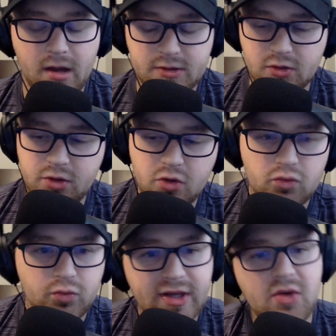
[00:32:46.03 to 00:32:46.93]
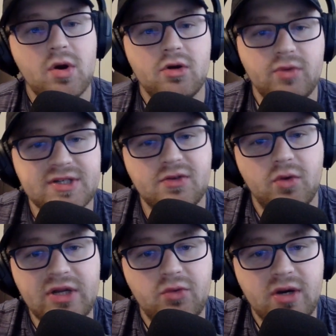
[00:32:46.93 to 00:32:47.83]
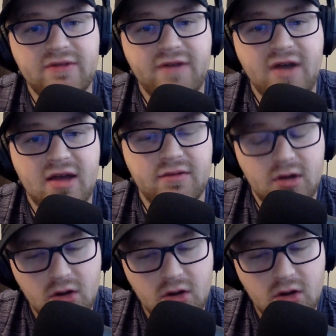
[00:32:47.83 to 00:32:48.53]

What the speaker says: So do you really want to risk 2025?